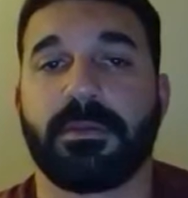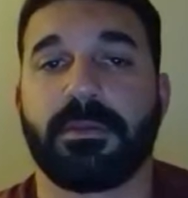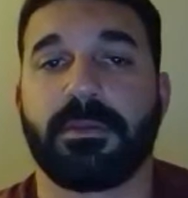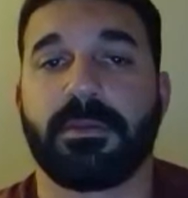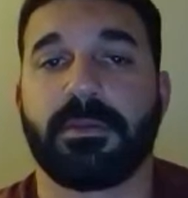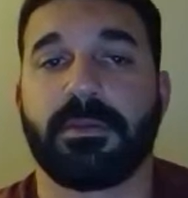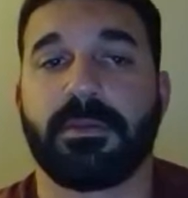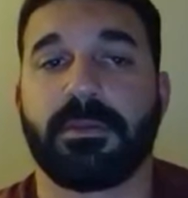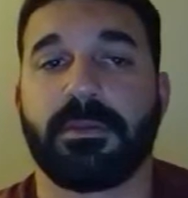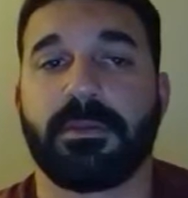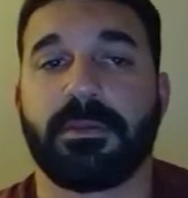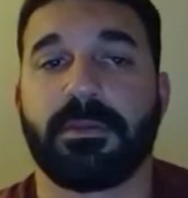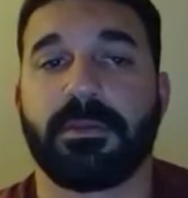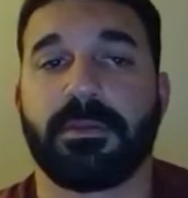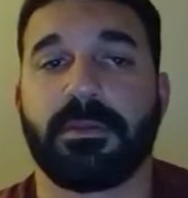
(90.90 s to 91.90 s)

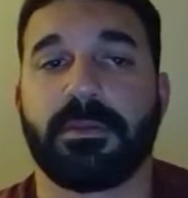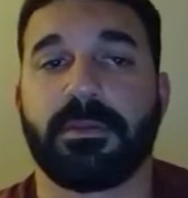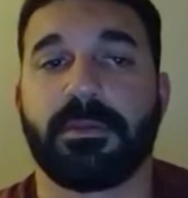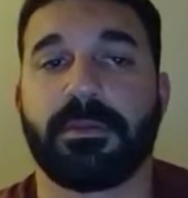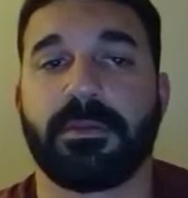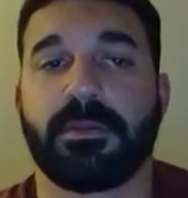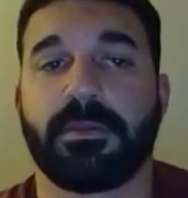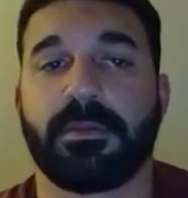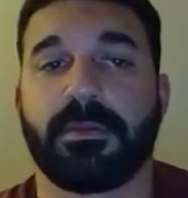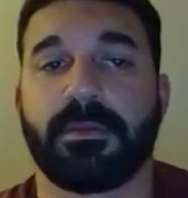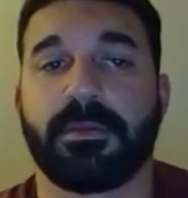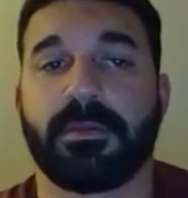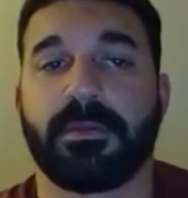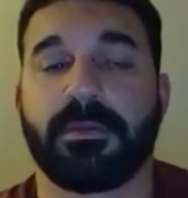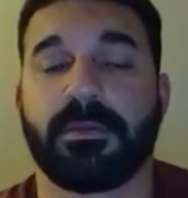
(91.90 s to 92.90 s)

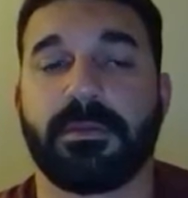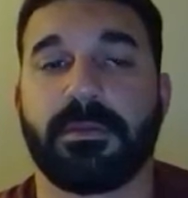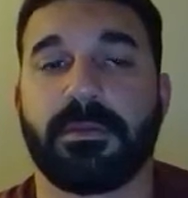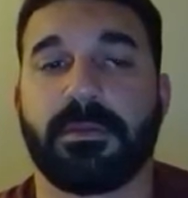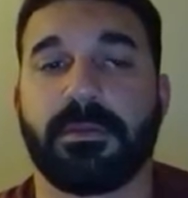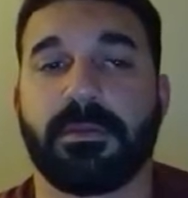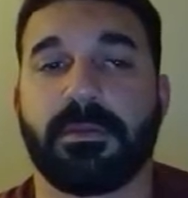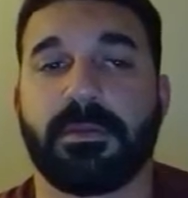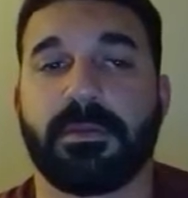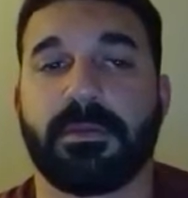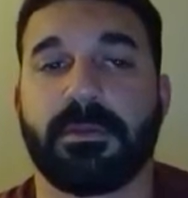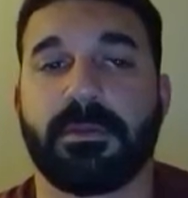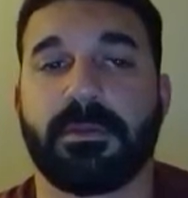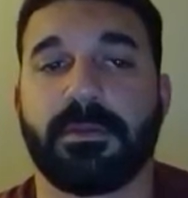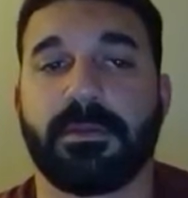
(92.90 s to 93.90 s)

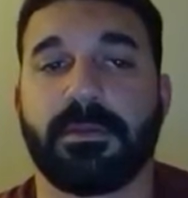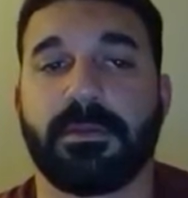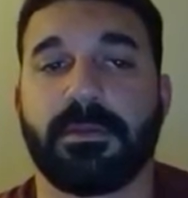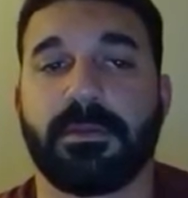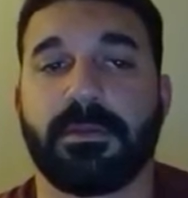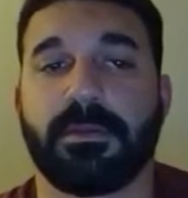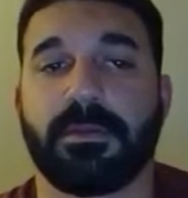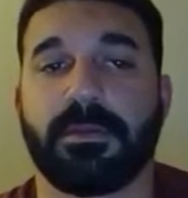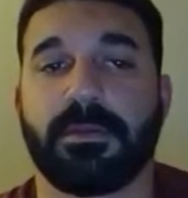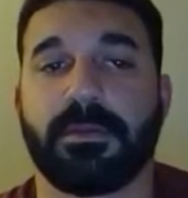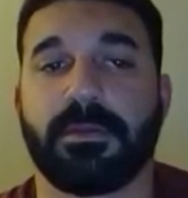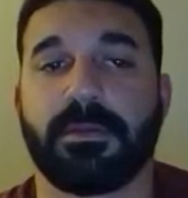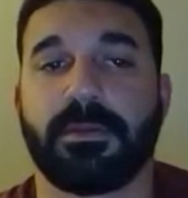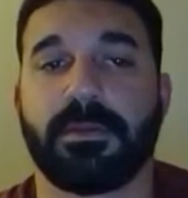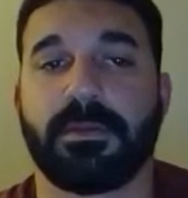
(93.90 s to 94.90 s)

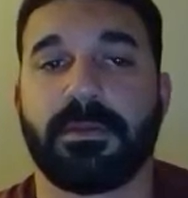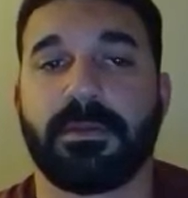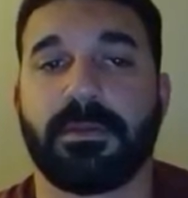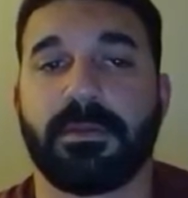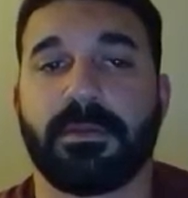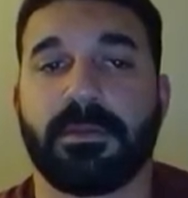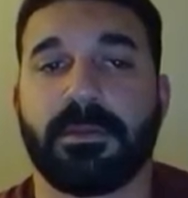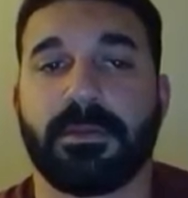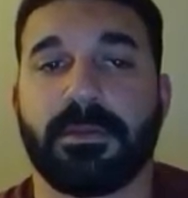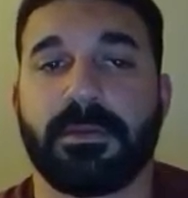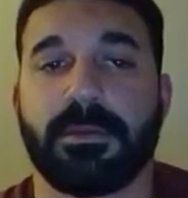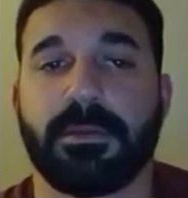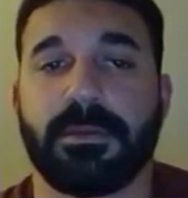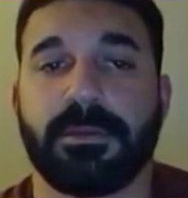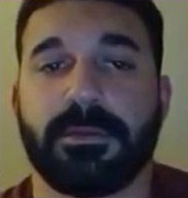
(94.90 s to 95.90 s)

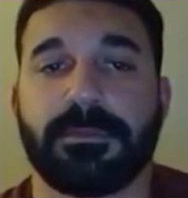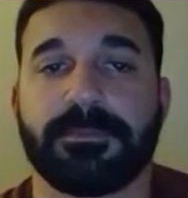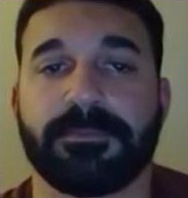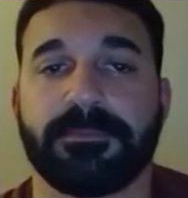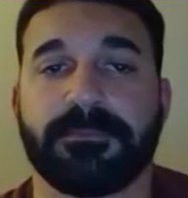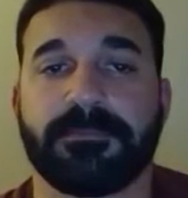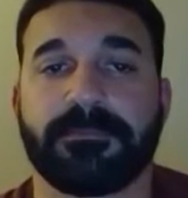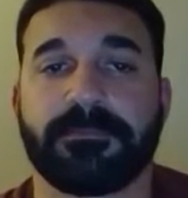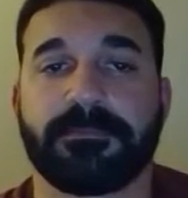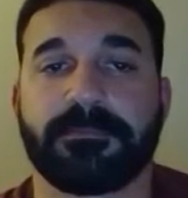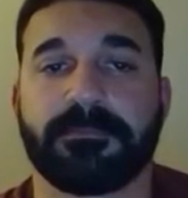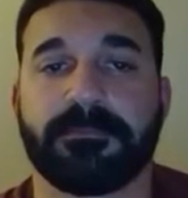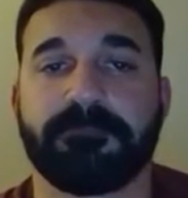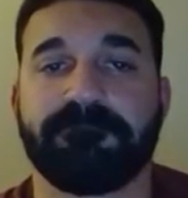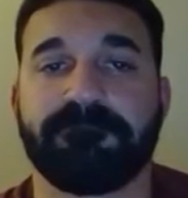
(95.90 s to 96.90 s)

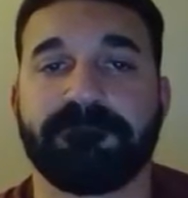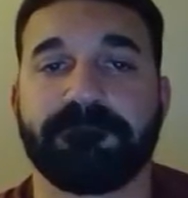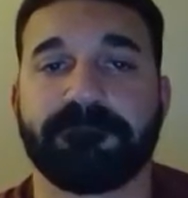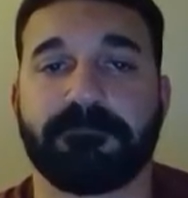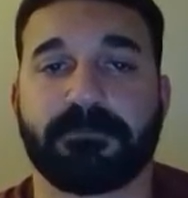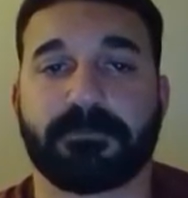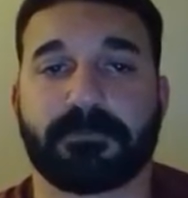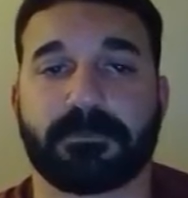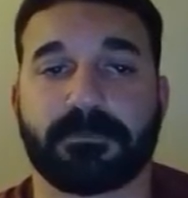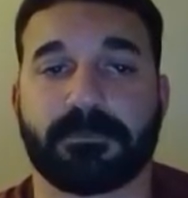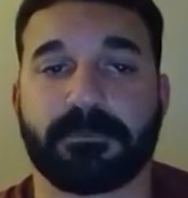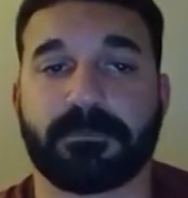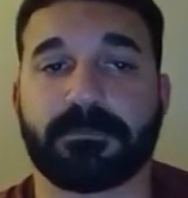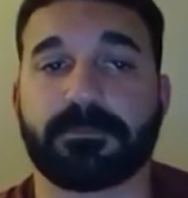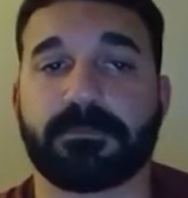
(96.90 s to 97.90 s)

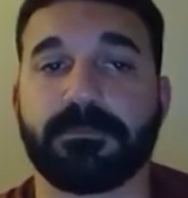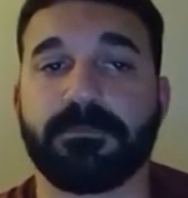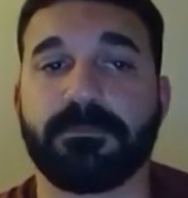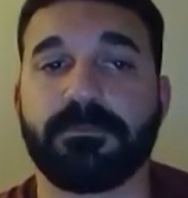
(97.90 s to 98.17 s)
No words are spoken by the person on screen.